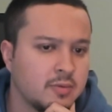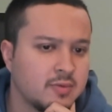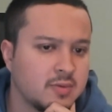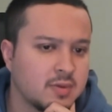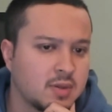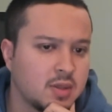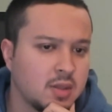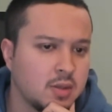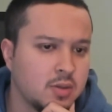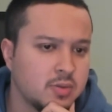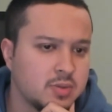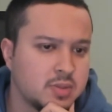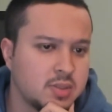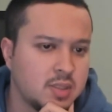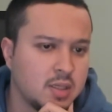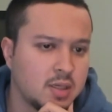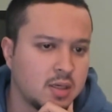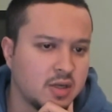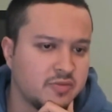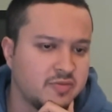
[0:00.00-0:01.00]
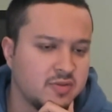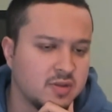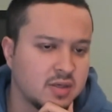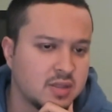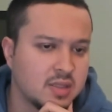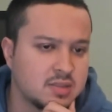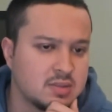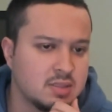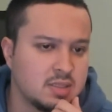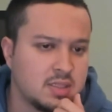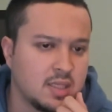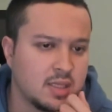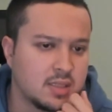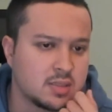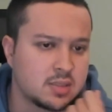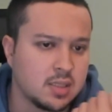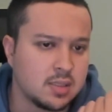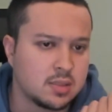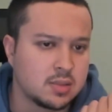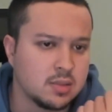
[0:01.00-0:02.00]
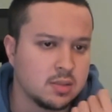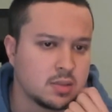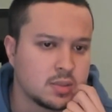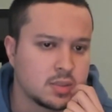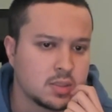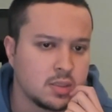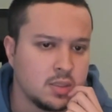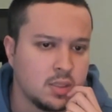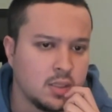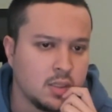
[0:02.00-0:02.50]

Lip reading: King goes there. I feel like that's a death sentence.